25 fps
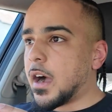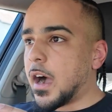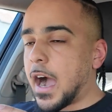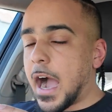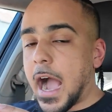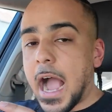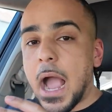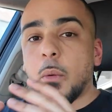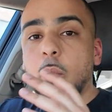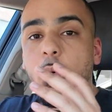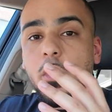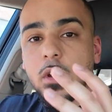
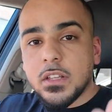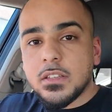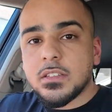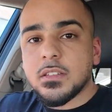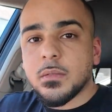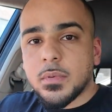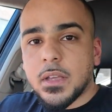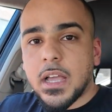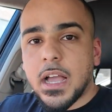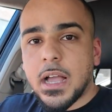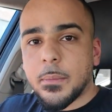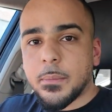I wanted
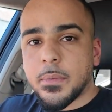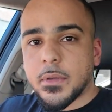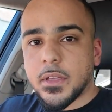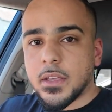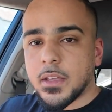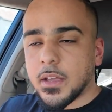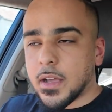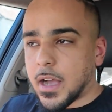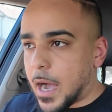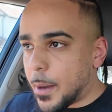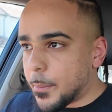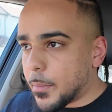to be
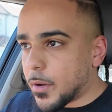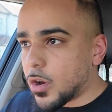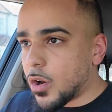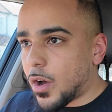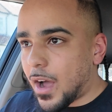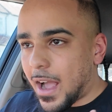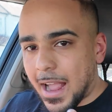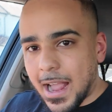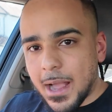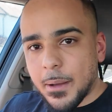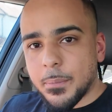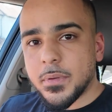happy. I'm a
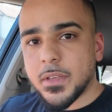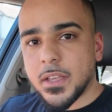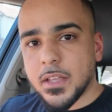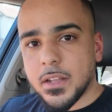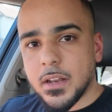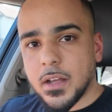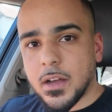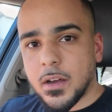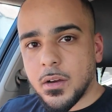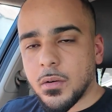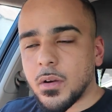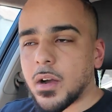lot happier
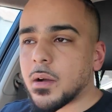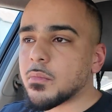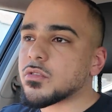now.